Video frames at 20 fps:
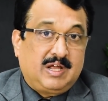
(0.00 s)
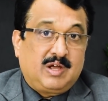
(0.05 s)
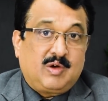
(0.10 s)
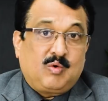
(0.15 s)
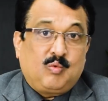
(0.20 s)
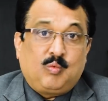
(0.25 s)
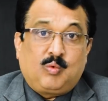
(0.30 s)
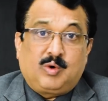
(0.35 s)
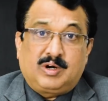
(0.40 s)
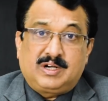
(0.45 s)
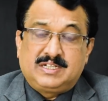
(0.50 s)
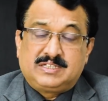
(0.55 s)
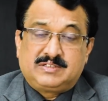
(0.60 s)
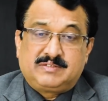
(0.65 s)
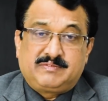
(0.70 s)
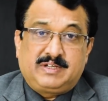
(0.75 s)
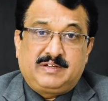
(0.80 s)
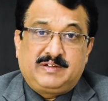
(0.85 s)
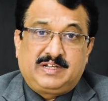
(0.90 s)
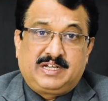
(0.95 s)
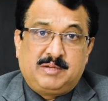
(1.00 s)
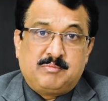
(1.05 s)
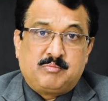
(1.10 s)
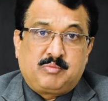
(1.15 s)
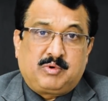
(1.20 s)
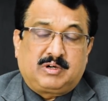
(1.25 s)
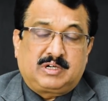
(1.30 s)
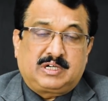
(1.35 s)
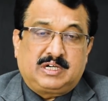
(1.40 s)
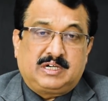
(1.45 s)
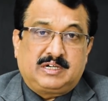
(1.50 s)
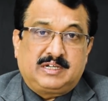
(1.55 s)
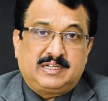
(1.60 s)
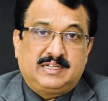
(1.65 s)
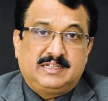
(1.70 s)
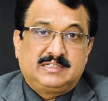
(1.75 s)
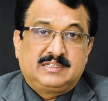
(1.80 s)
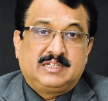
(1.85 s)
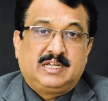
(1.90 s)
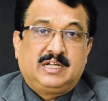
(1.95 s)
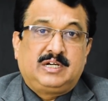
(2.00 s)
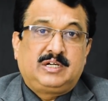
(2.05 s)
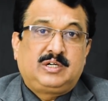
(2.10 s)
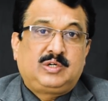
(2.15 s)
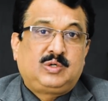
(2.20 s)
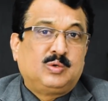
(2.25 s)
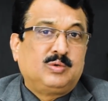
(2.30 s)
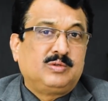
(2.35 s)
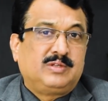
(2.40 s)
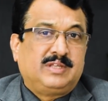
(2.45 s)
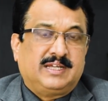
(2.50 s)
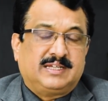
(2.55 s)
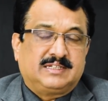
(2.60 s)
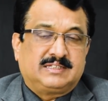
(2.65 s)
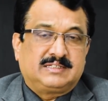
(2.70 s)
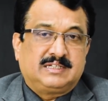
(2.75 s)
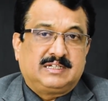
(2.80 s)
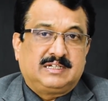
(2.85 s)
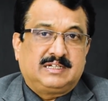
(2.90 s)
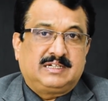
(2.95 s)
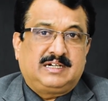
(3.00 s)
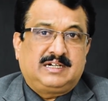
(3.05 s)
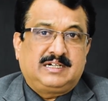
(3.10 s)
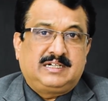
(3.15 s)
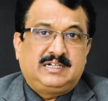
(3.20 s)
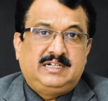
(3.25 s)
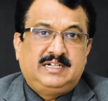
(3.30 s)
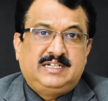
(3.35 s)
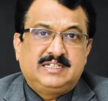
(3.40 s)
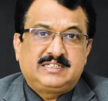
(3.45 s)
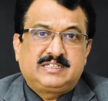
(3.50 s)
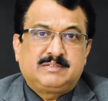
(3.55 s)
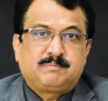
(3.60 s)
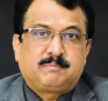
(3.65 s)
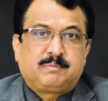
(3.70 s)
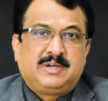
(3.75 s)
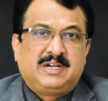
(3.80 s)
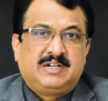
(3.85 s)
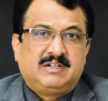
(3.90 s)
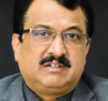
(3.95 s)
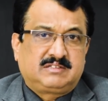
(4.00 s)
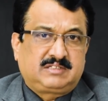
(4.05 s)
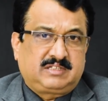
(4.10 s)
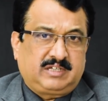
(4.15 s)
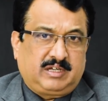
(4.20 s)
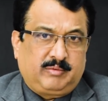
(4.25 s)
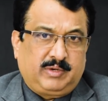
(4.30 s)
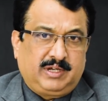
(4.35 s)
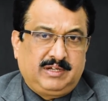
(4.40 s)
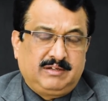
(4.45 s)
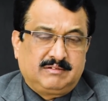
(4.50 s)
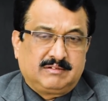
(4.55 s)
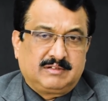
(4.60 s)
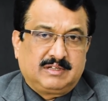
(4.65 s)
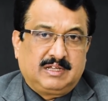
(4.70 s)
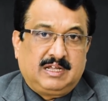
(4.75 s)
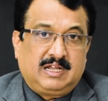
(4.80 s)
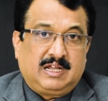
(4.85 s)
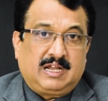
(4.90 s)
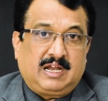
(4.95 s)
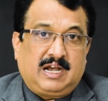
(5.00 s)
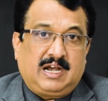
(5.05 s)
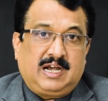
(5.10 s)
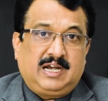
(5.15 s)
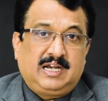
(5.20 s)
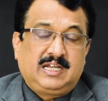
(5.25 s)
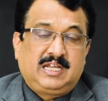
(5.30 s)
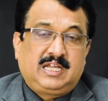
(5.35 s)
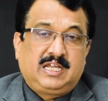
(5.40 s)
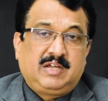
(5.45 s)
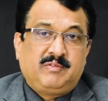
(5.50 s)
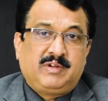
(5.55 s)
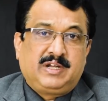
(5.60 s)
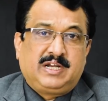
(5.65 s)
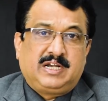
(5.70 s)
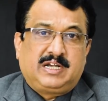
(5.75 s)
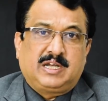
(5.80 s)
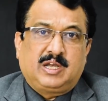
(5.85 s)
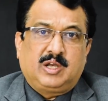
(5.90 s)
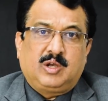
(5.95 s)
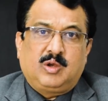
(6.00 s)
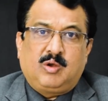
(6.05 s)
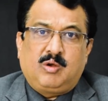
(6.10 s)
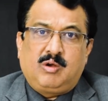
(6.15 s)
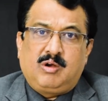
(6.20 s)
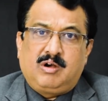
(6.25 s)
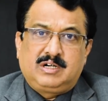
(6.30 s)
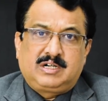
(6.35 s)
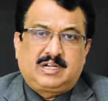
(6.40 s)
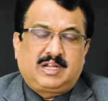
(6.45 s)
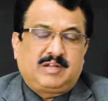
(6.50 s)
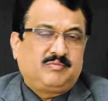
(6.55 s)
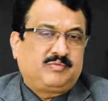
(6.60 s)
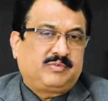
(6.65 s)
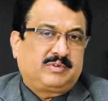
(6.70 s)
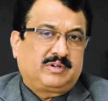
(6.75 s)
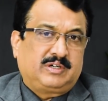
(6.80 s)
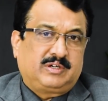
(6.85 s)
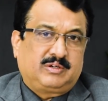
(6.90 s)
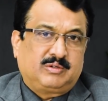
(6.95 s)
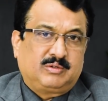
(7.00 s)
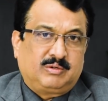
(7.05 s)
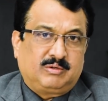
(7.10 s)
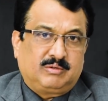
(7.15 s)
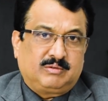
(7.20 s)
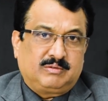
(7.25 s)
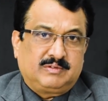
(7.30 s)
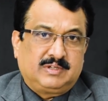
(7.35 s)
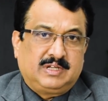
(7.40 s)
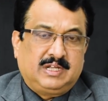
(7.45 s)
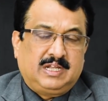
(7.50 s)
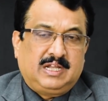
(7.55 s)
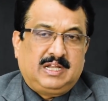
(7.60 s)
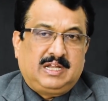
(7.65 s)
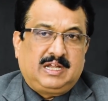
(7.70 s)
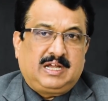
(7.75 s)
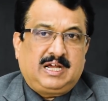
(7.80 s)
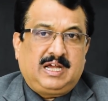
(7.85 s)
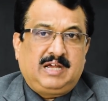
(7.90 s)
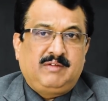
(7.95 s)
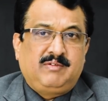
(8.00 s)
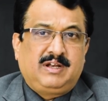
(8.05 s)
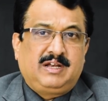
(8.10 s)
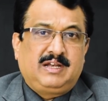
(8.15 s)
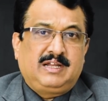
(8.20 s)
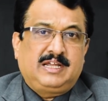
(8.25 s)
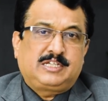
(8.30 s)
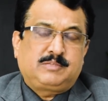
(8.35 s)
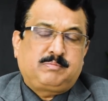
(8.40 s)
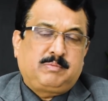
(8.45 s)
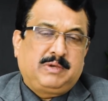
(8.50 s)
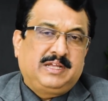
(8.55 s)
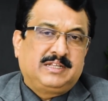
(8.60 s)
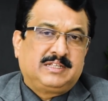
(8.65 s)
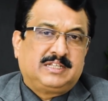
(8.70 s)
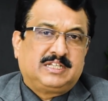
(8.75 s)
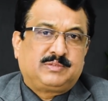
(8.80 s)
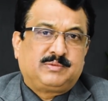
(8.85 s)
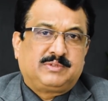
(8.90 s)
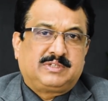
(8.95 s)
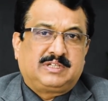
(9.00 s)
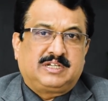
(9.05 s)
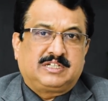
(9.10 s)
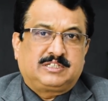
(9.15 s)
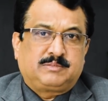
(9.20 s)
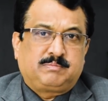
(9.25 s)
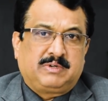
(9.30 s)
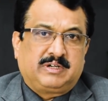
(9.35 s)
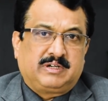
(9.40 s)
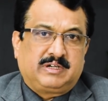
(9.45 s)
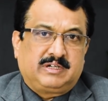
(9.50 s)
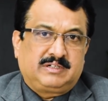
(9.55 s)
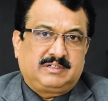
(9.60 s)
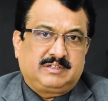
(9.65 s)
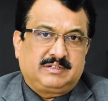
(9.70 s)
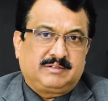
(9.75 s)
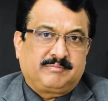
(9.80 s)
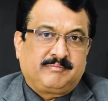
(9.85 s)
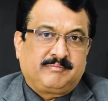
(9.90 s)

What is very important is 2 things, a disciplined saving and giving it a long time for it to grow. I will explain this with an explanation.